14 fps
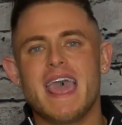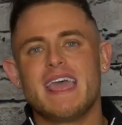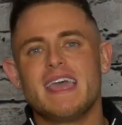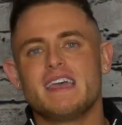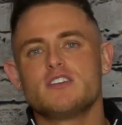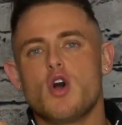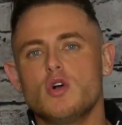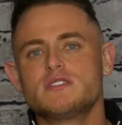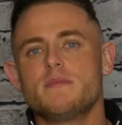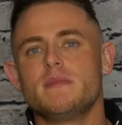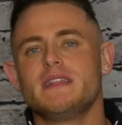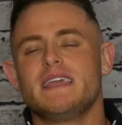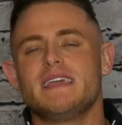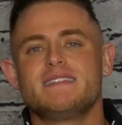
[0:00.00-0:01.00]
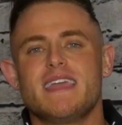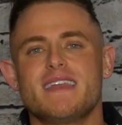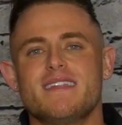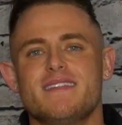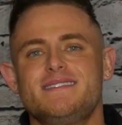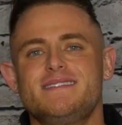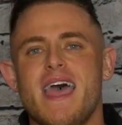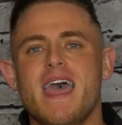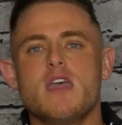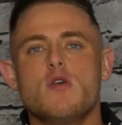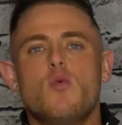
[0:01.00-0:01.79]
And ultimately, at the end of the day,